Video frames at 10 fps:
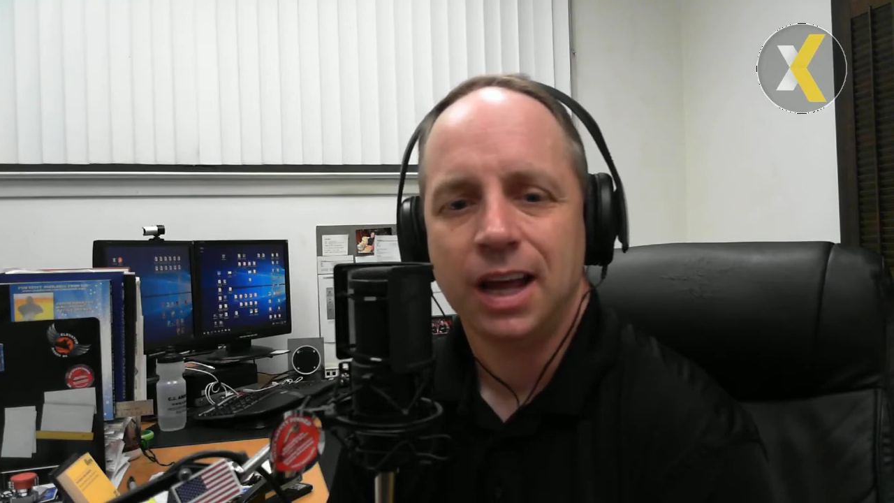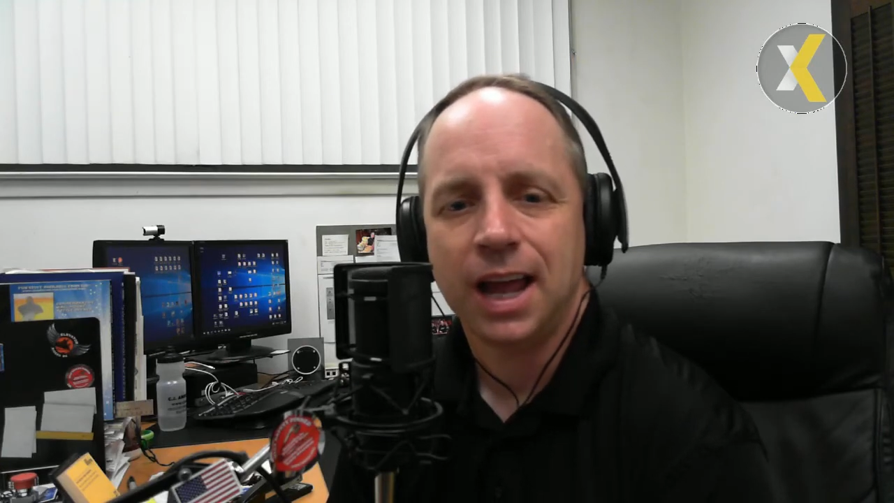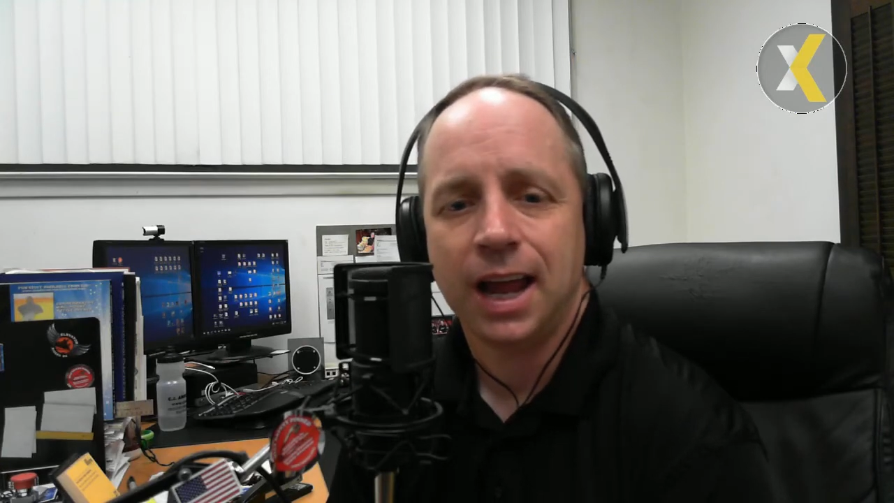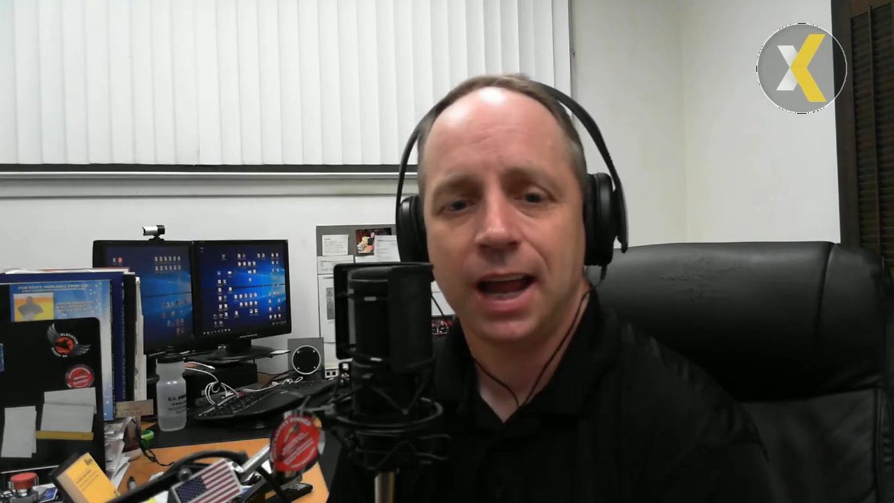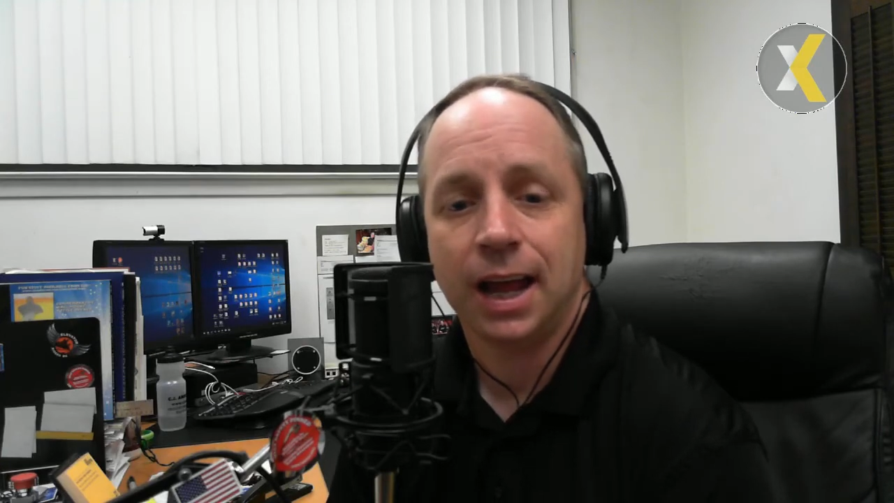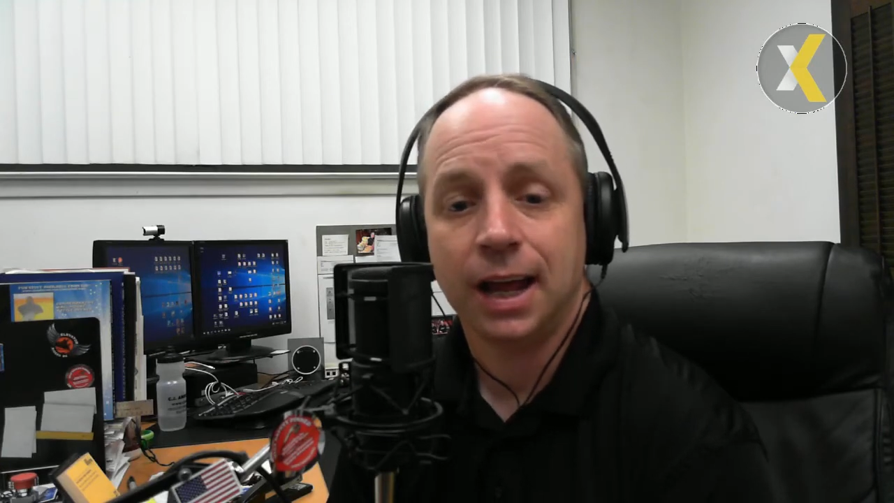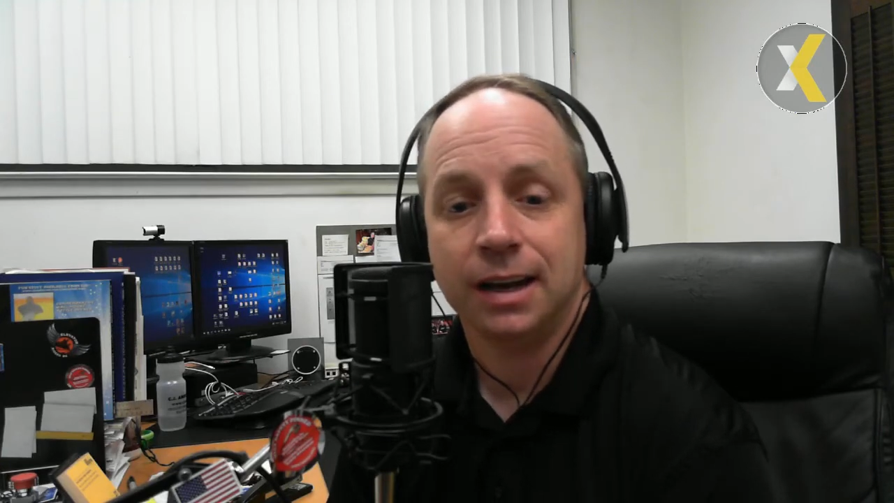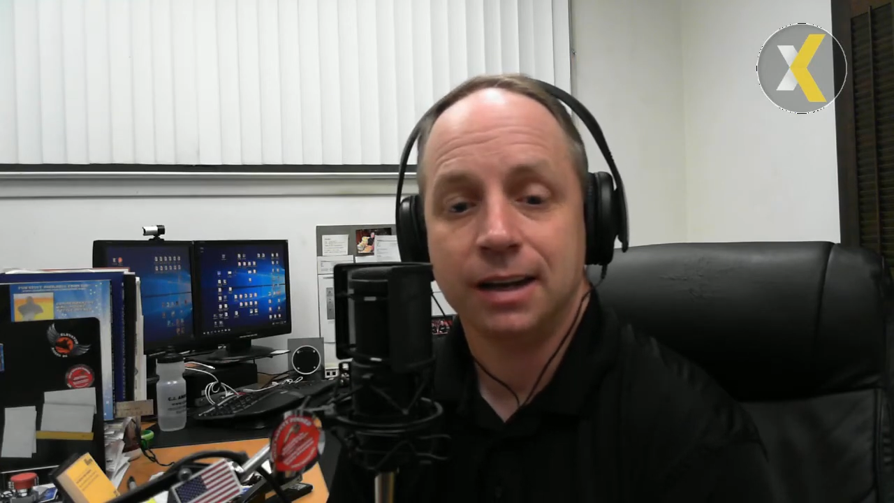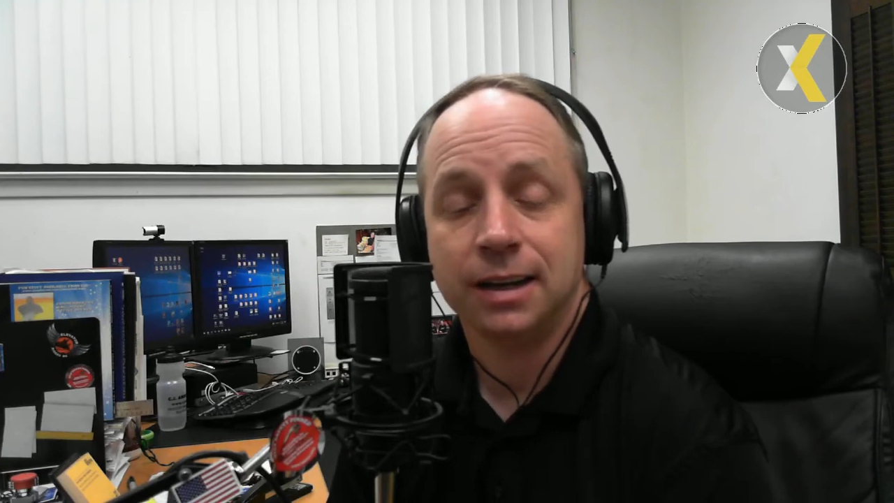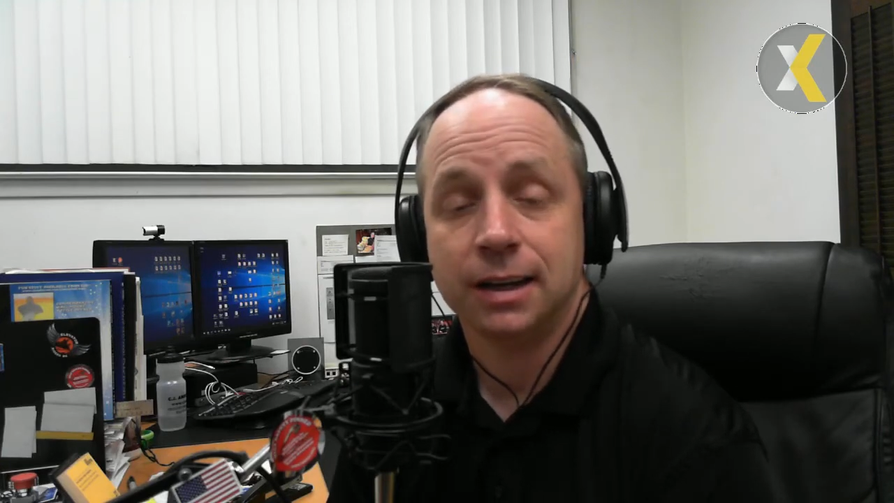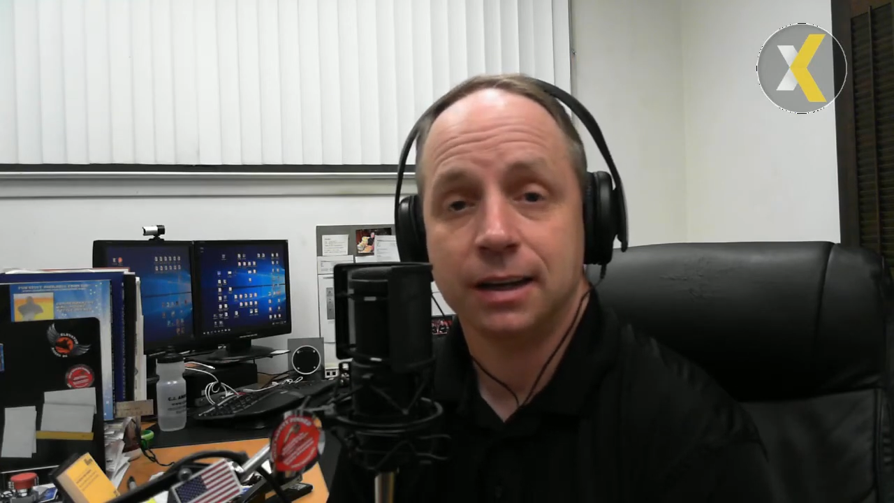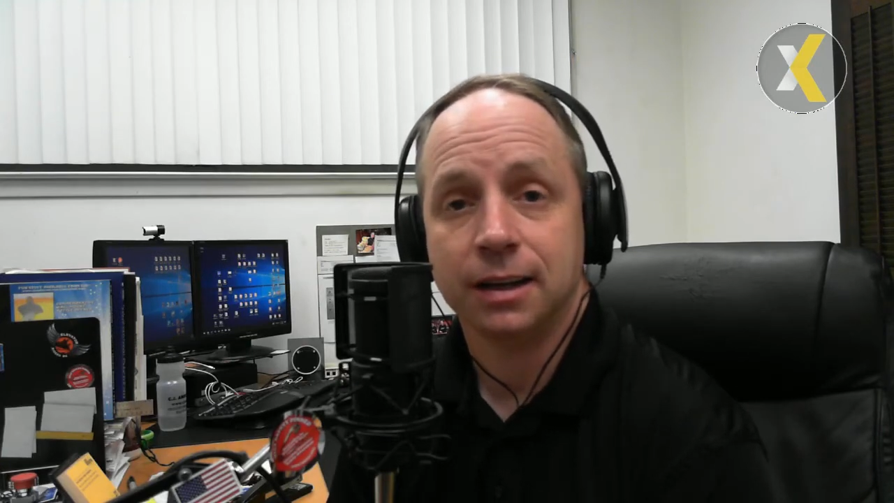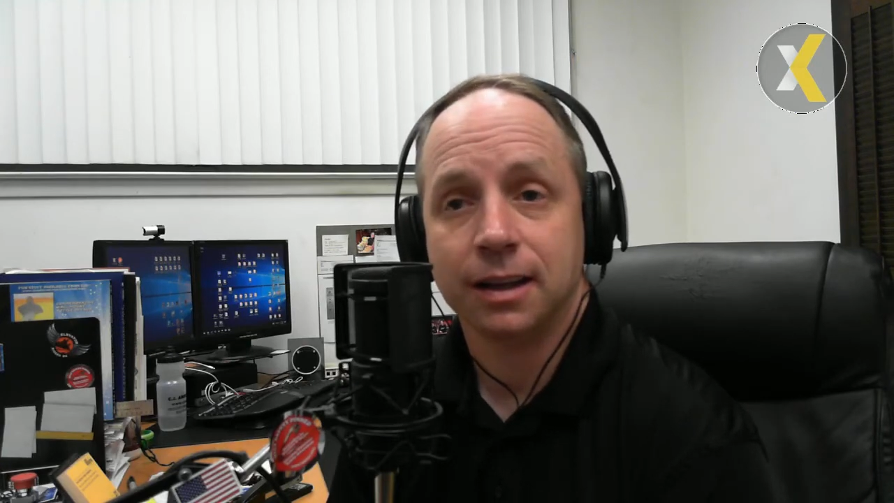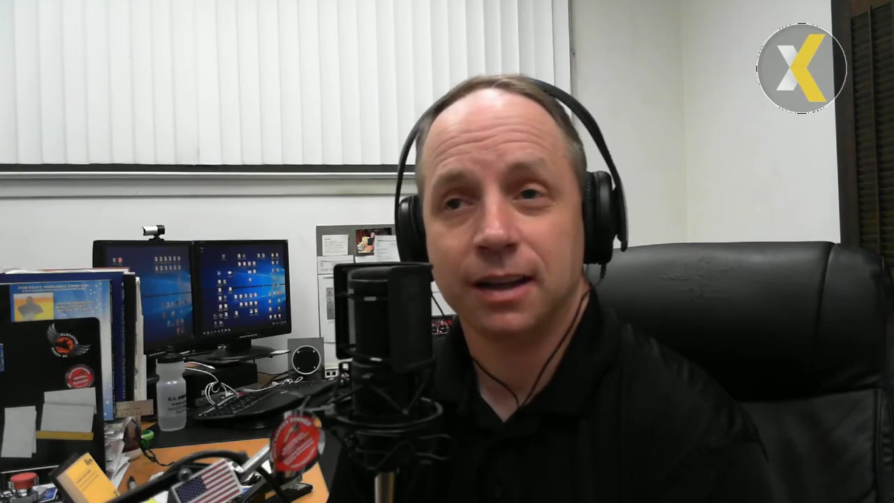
And uh,